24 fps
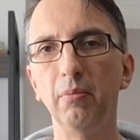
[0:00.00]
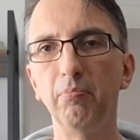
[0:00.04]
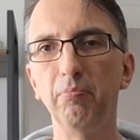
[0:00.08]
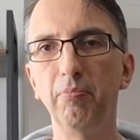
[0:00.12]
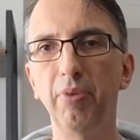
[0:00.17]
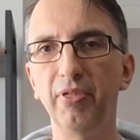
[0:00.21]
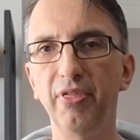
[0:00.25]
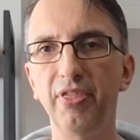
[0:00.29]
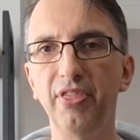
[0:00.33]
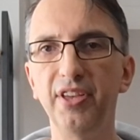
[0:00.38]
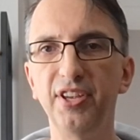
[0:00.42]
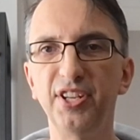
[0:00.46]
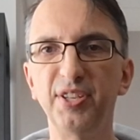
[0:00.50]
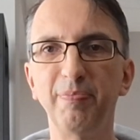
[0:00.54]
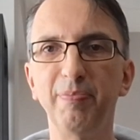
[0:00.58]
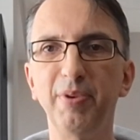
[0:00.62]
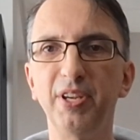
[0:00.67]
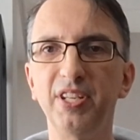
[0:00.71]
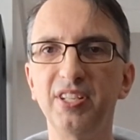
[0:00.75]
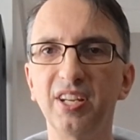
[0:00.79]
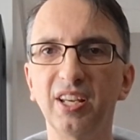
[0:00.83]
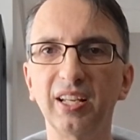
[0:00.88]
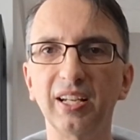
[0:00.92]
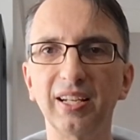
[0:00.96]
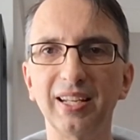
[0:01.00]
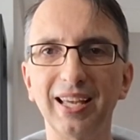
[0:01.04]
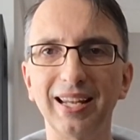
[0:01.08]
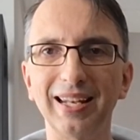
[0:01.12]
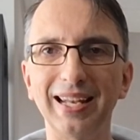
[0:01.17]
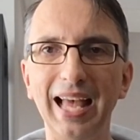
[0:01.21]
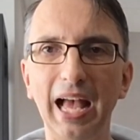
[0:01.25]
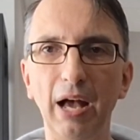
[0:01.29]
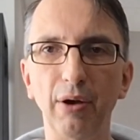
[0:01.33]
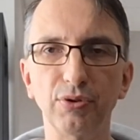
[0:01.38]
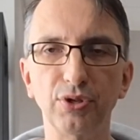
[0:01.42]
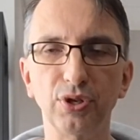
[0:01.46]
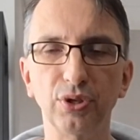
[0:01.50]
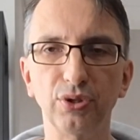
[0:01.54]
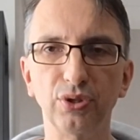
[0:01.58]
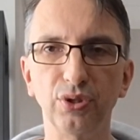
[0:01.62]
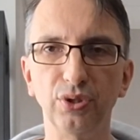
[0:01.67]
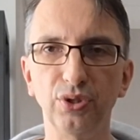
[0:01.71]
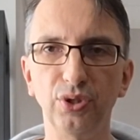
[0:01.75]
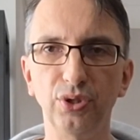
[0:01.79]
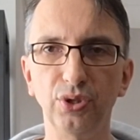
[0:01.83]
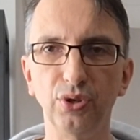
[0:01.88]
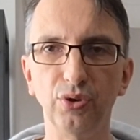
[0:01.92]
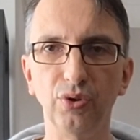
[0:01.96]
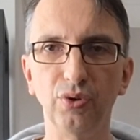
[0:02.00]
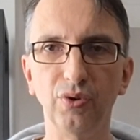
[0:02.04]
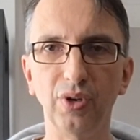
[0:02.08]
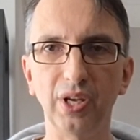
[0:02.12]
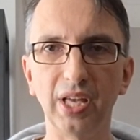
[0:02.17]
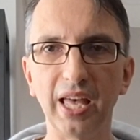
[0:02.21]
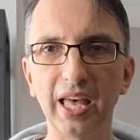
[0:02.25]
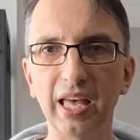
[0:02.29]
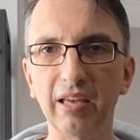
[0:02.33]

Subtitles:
But this basically allowed you to do